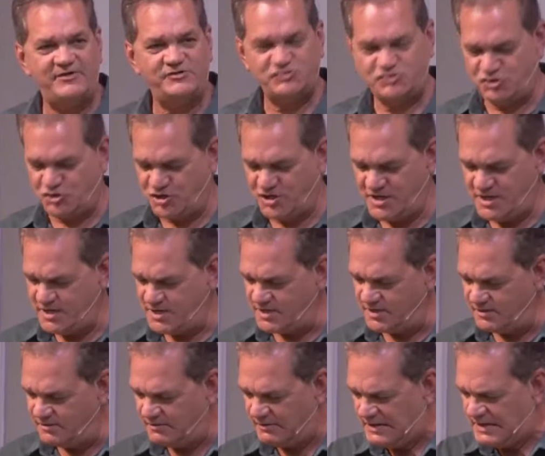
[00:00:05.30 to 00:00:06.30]
that you're
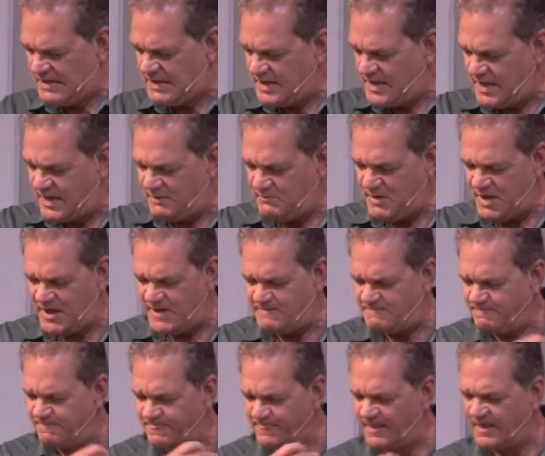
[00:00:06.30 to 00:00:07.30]
here.
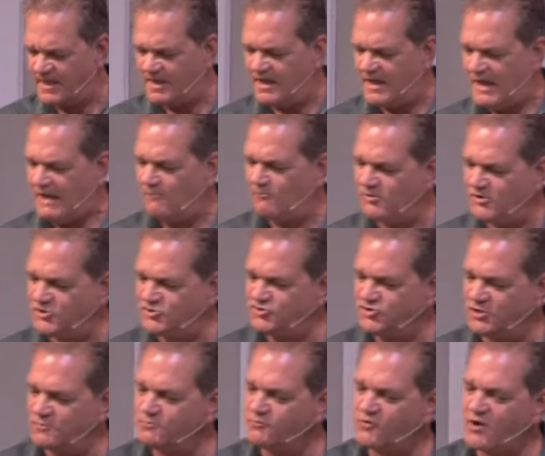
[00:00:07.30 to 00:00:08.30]
Amen. I want to
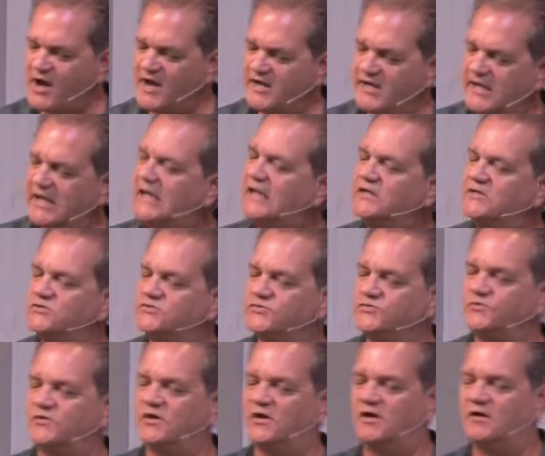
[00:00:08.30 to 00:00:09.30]
jump right
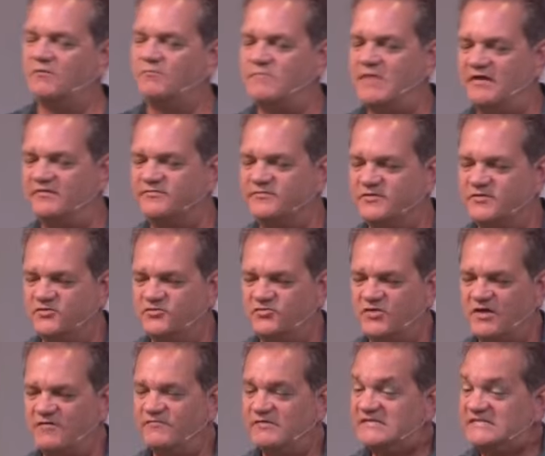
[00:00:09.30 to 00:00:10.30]
into a message
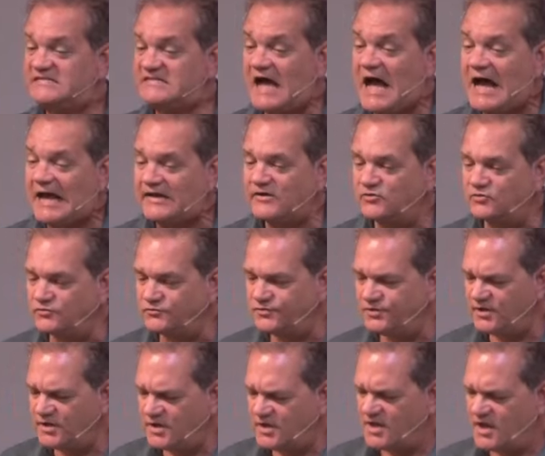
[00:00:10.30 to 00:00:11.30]
I've entitled
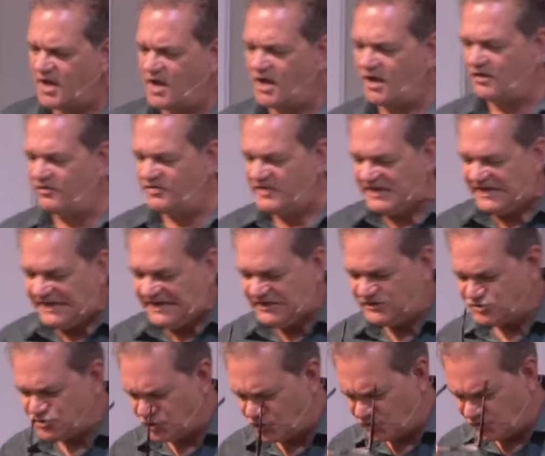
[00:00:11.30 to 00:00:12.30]
uh, The
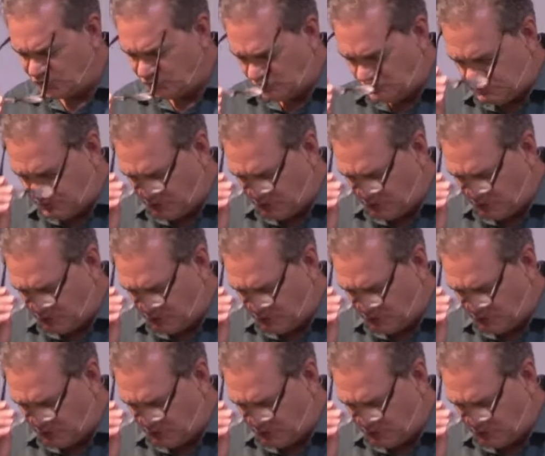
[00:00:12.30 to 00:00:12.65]
Eternal